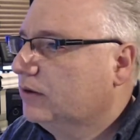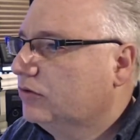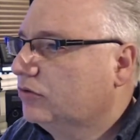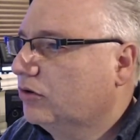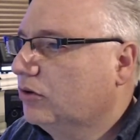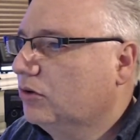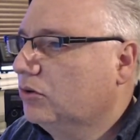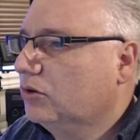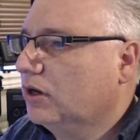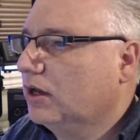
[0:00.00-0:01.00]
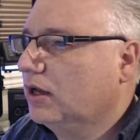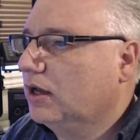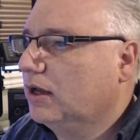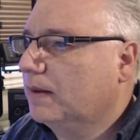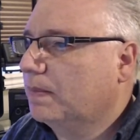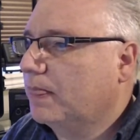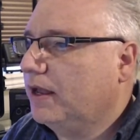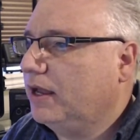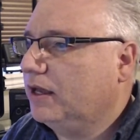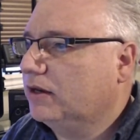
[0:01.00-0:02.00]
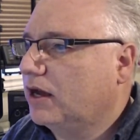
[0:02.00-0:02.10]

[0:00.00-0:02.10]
So, and